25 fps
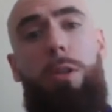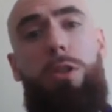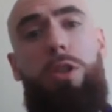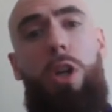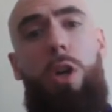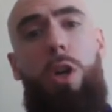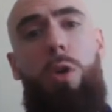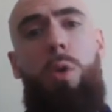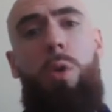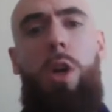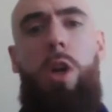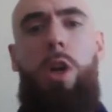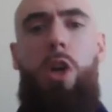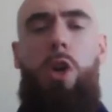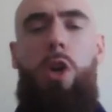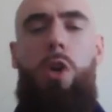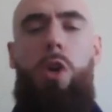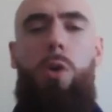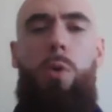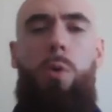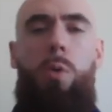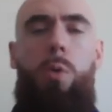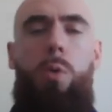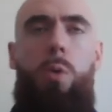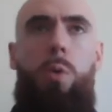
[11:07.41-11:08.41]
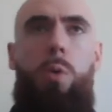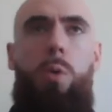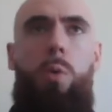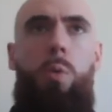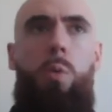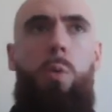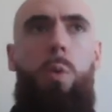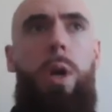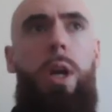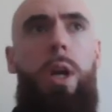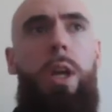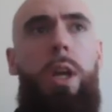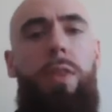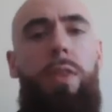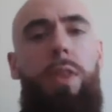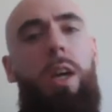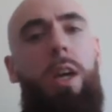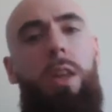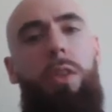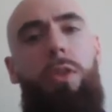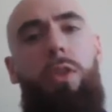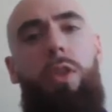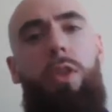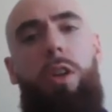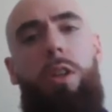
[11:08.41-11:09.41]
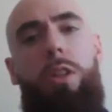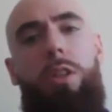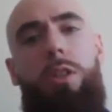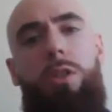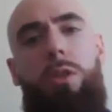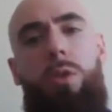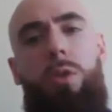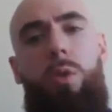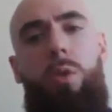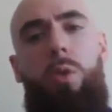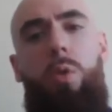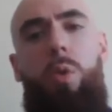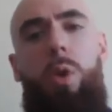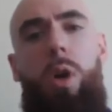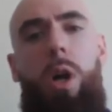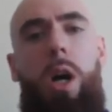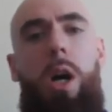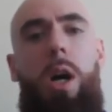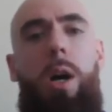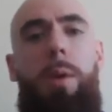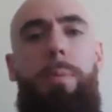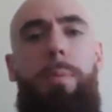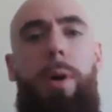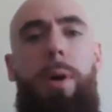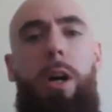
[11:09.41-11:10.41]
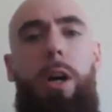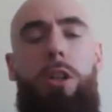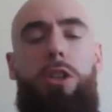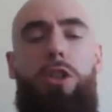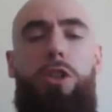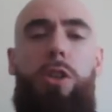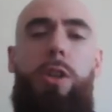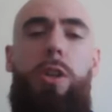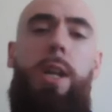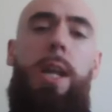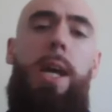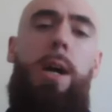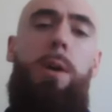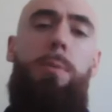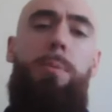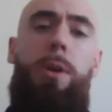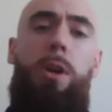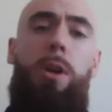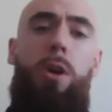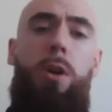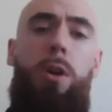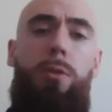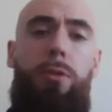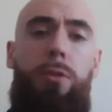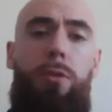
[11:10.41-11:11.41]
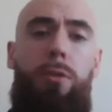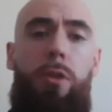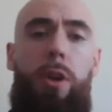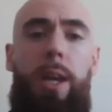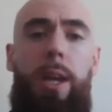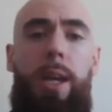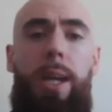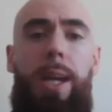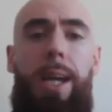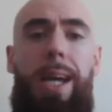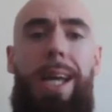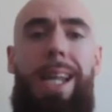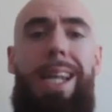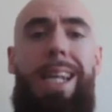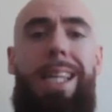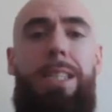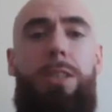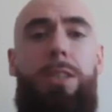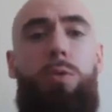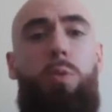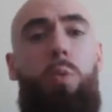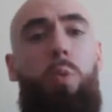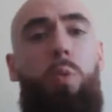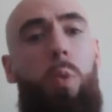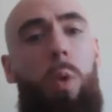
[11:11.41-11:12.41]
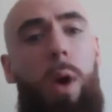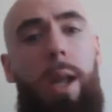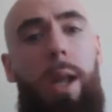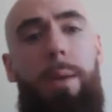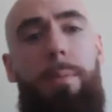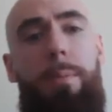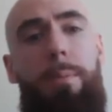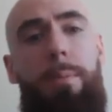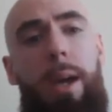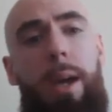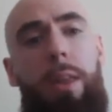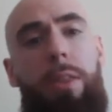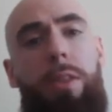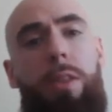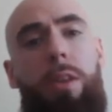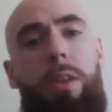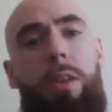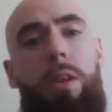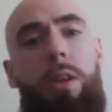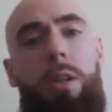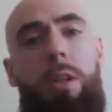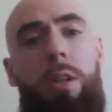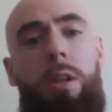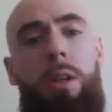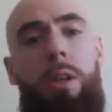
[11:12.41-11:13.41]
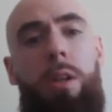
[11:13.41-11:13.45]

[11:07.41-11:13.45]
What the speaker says: So we think that all car parks should now be offering at least one method